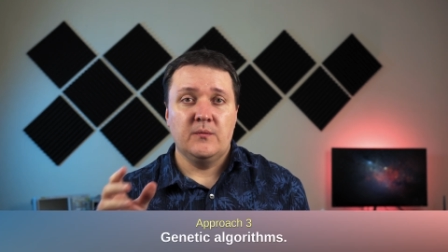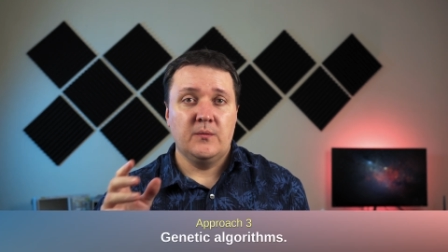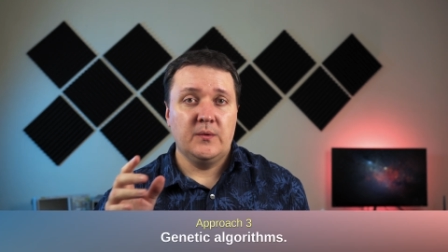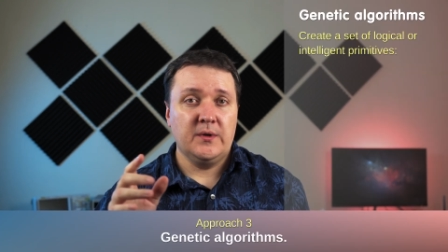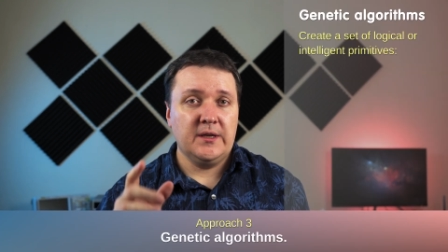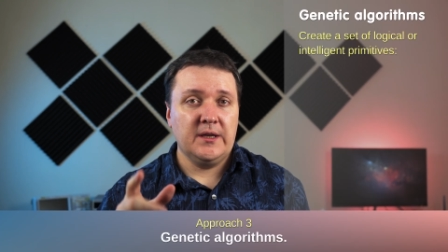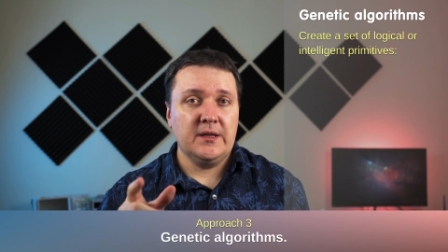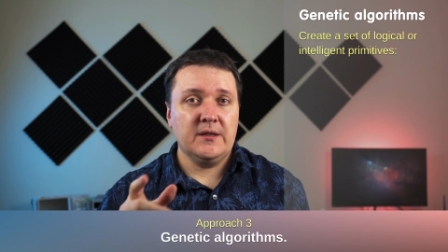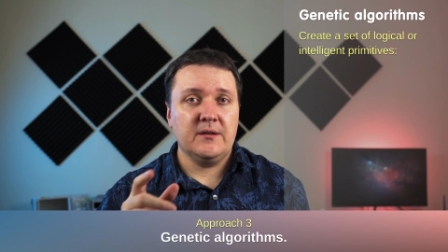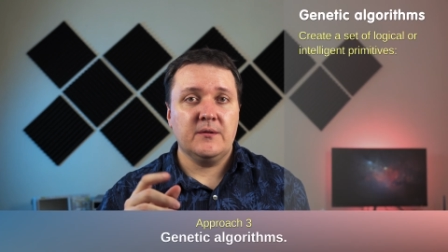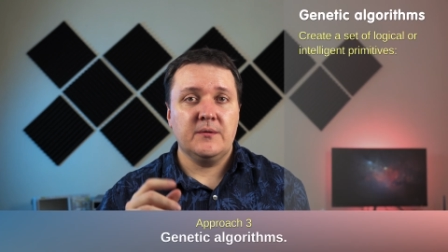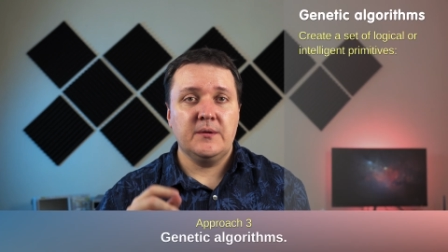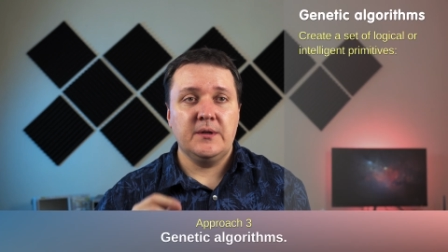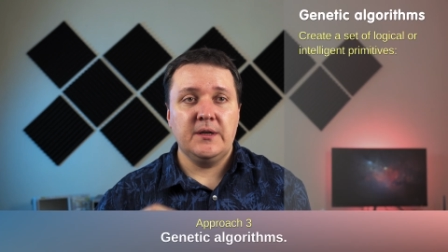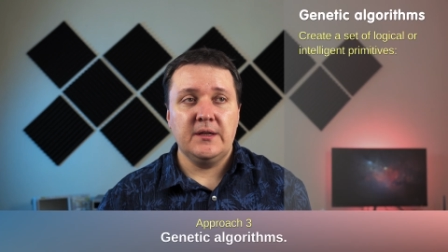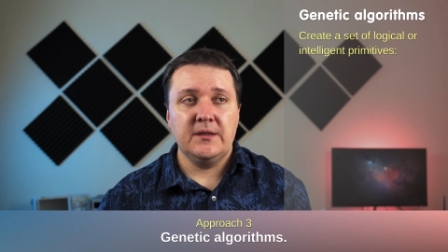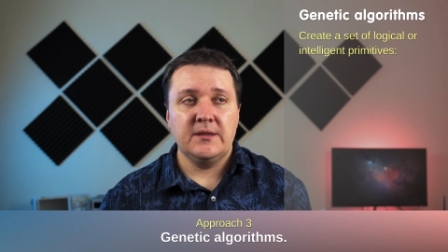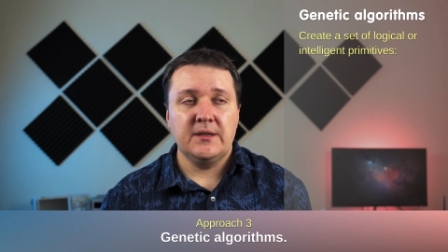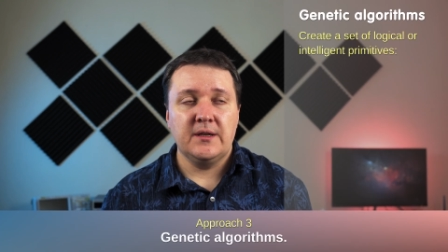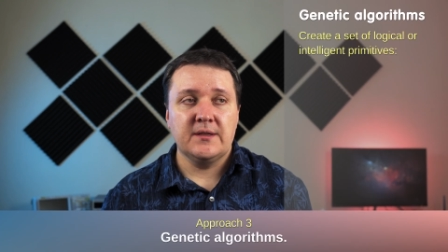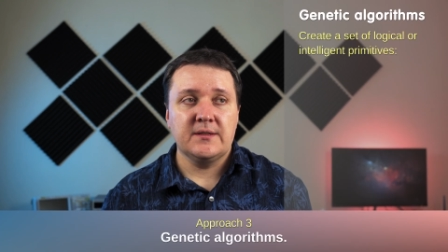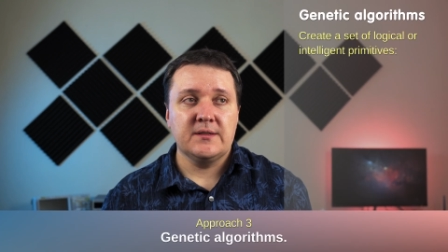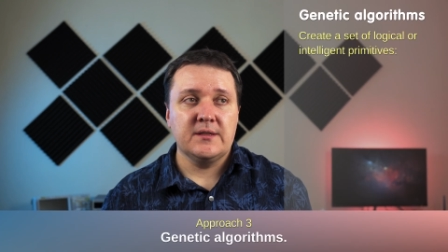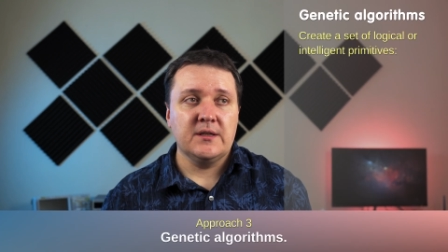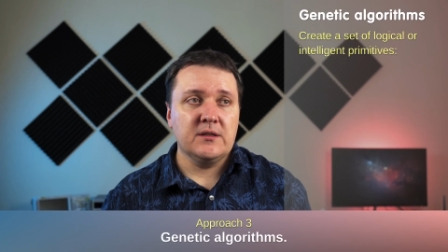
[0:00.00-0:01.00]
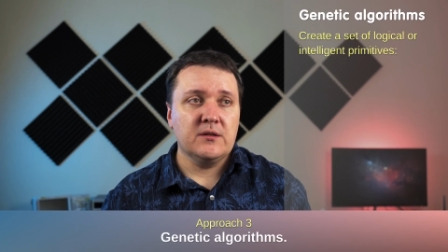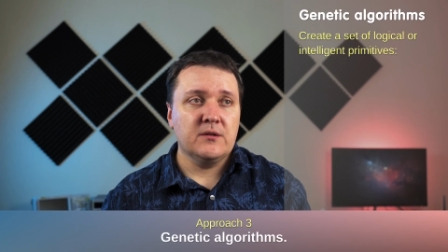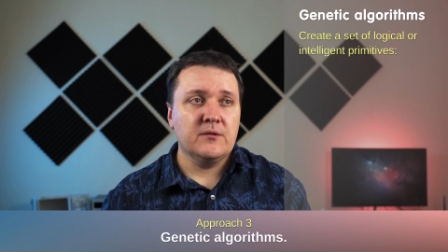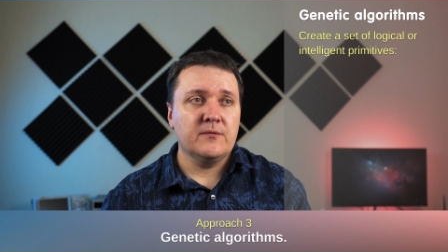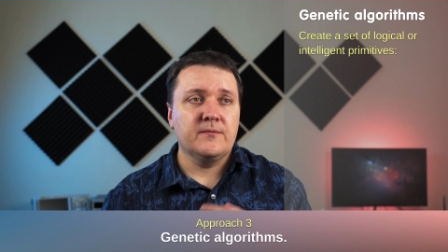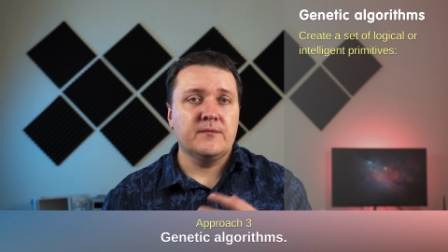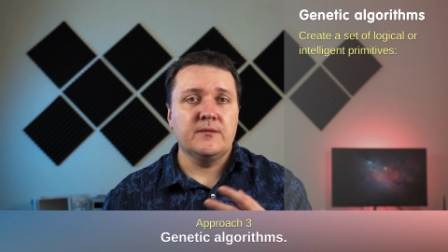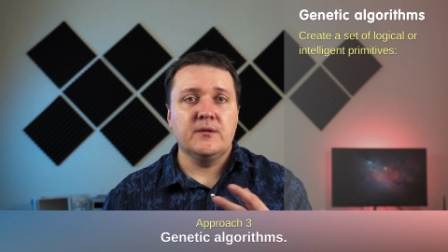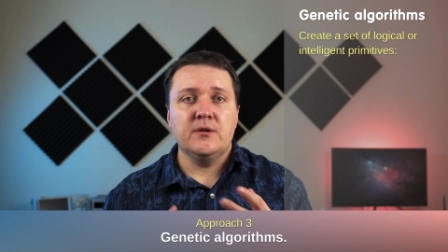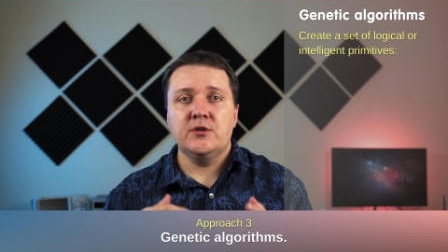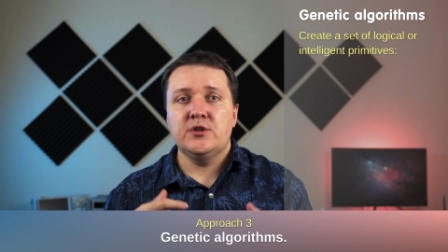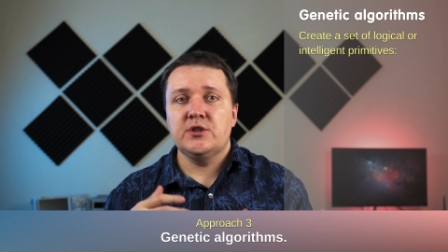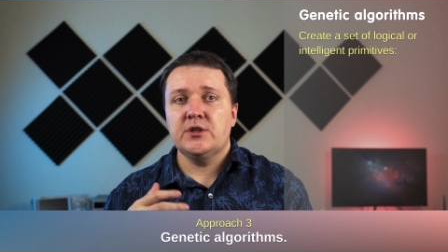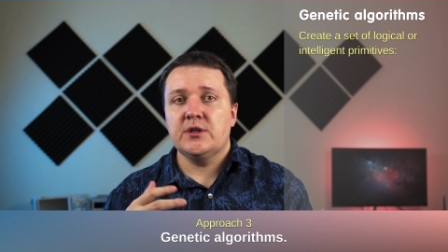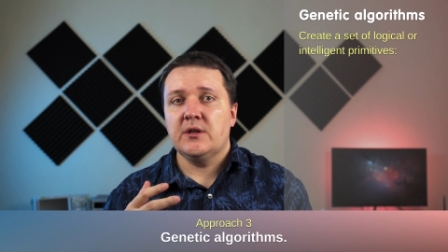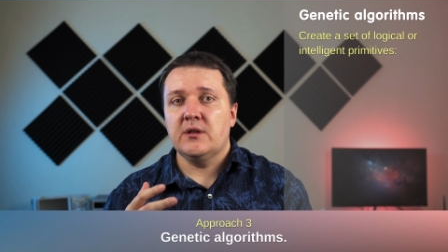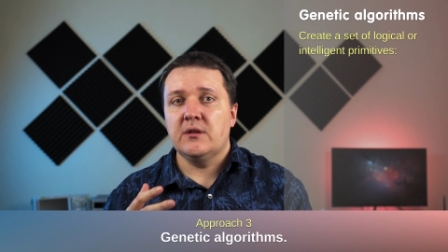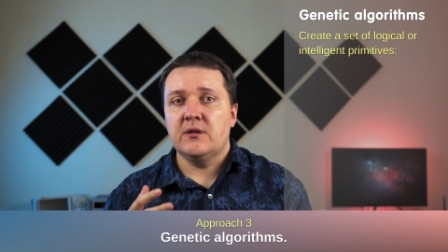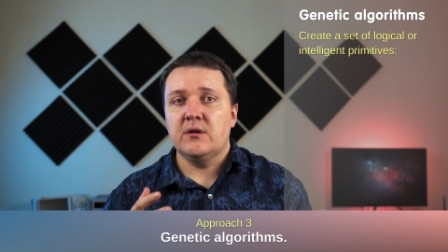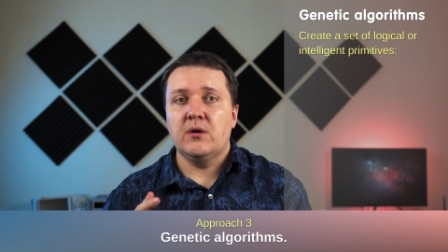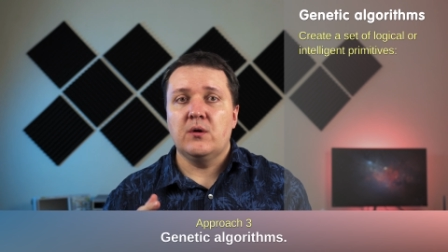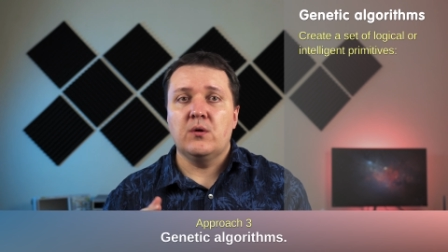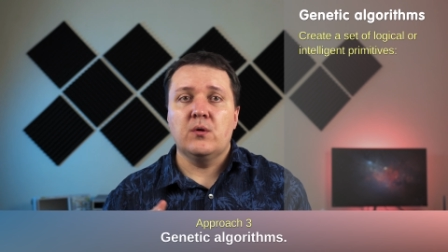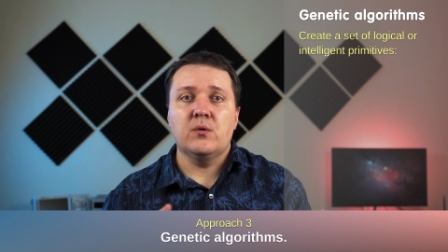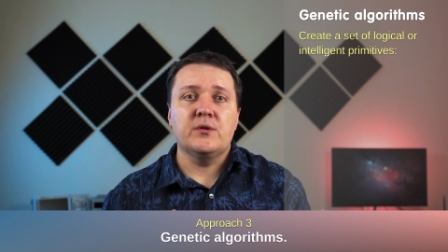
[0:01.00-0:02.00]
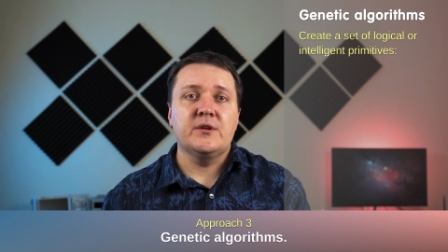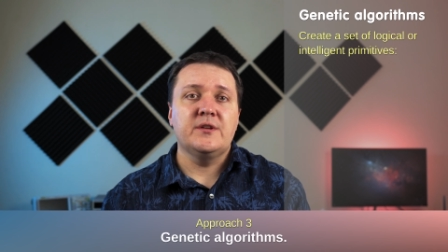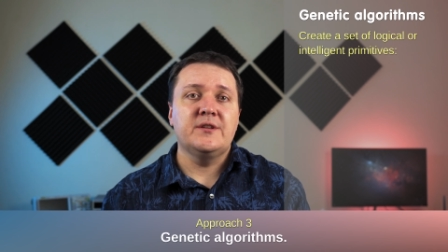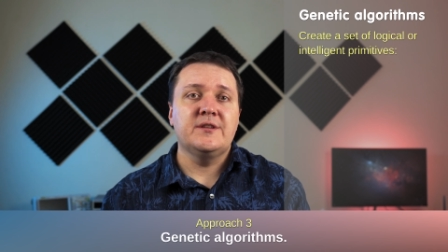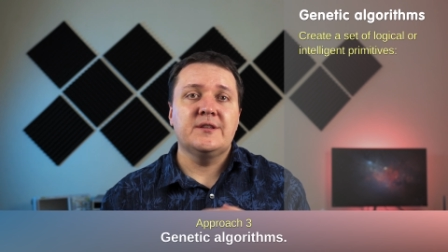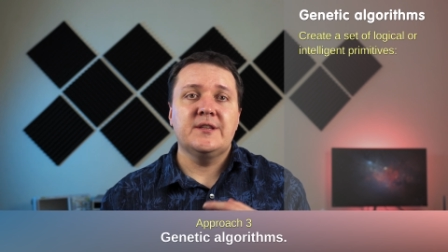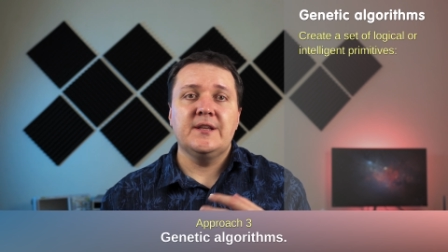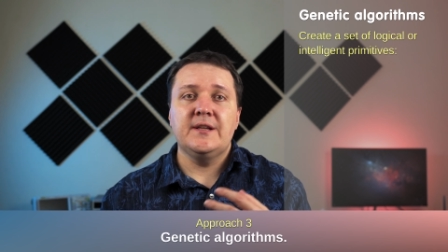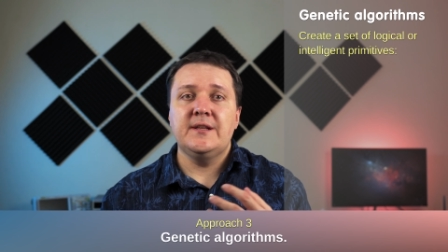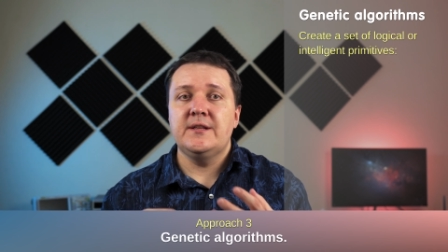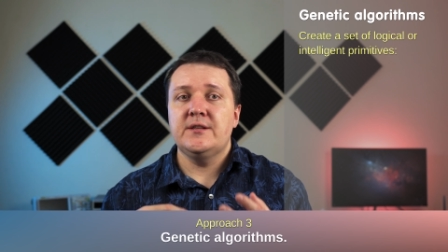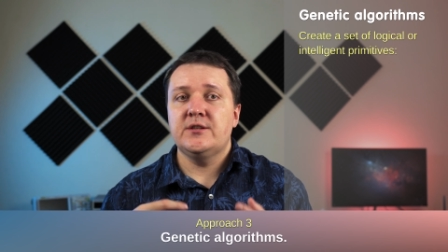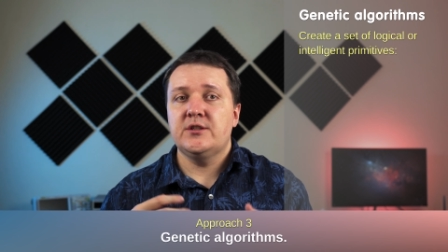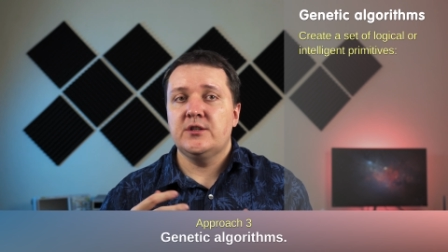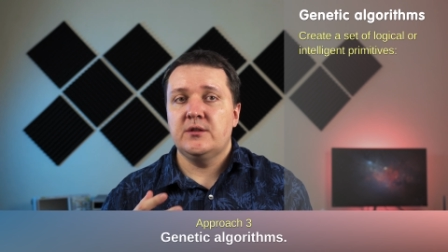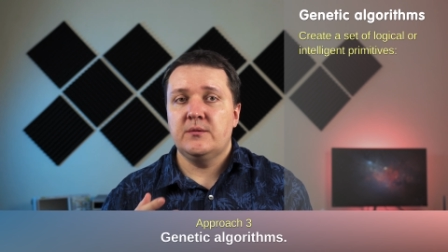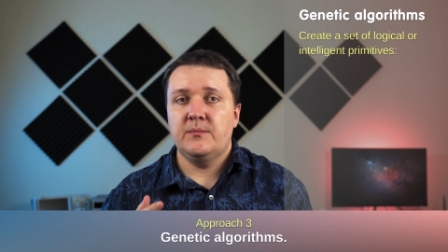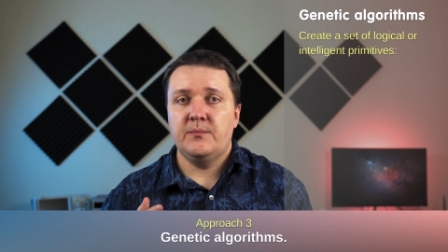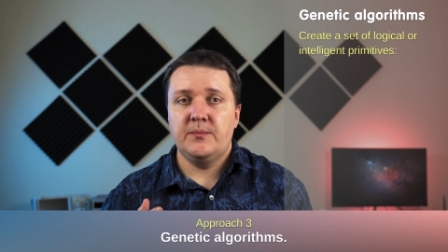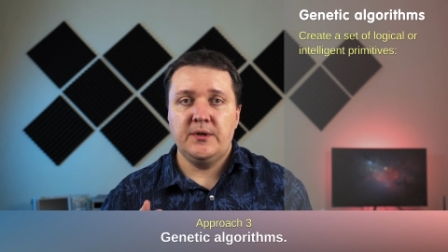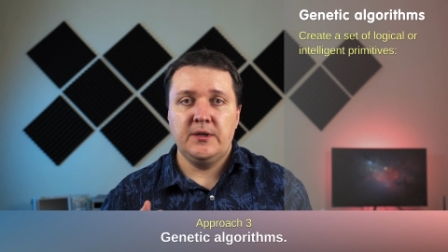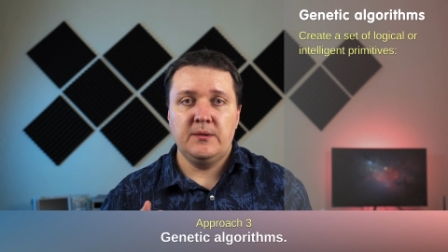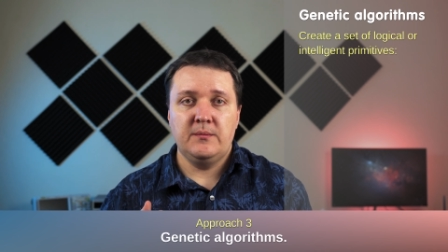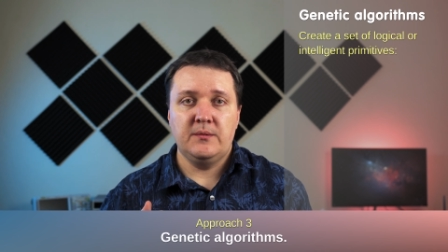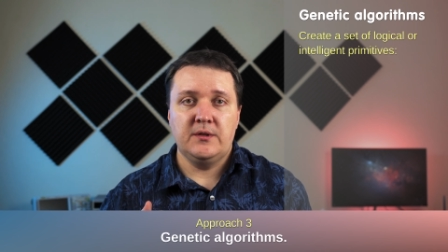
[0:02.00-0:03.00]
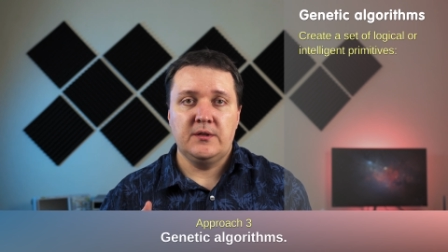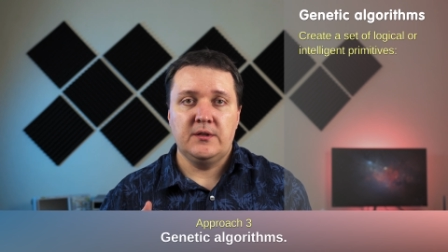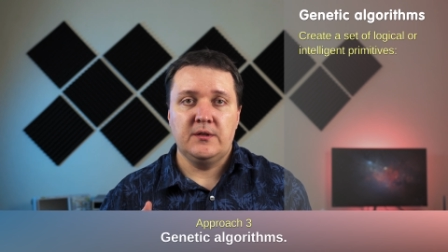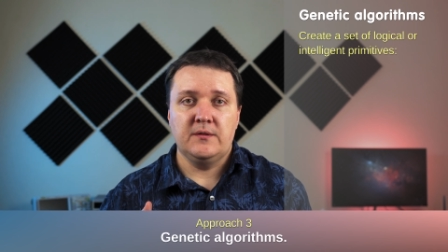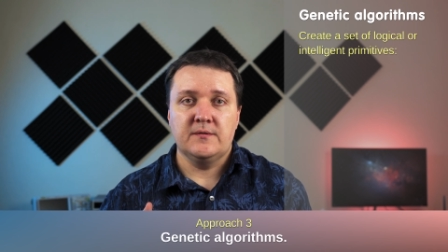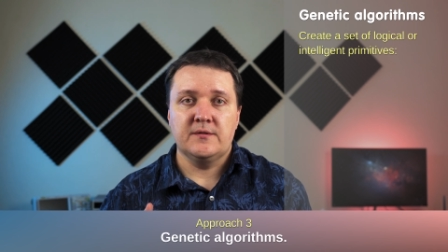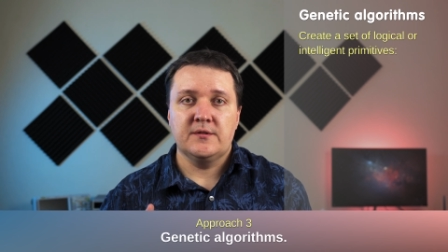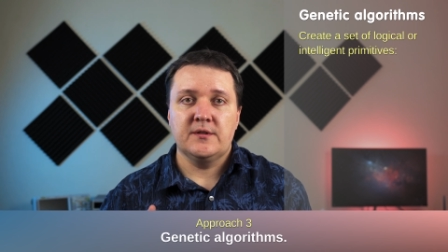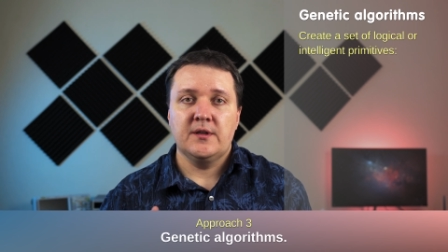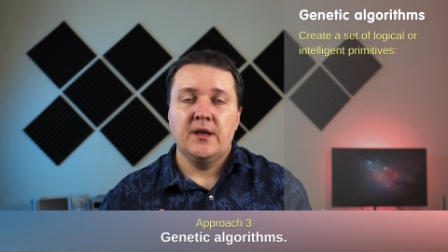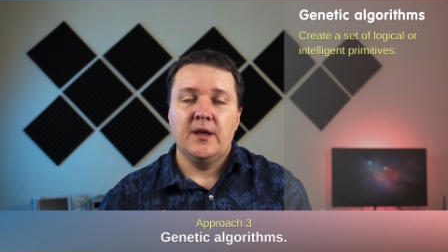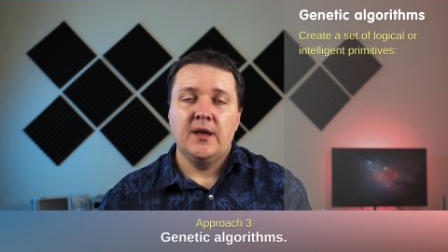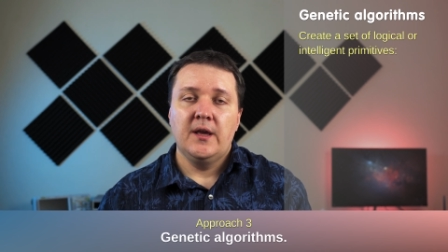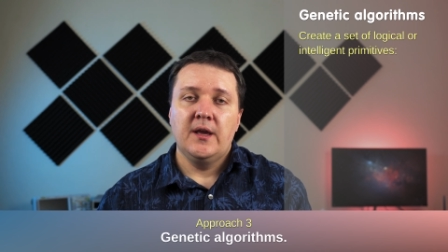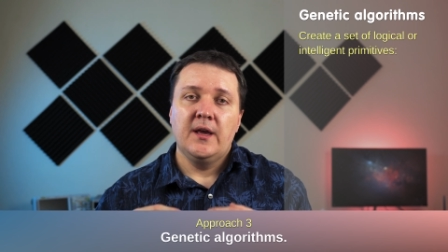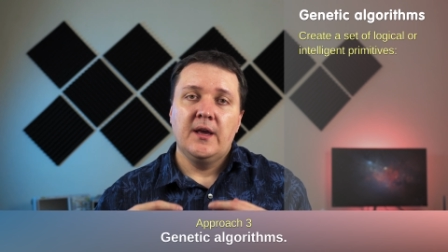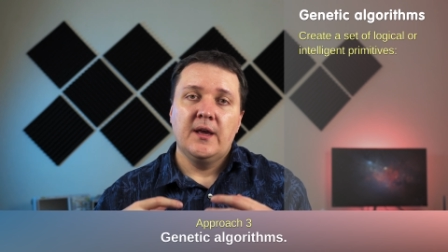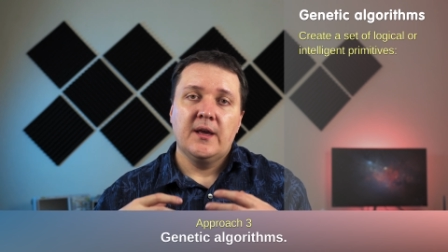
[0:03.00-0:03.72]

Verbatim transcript: We can create a set of logical or intelligent primitives,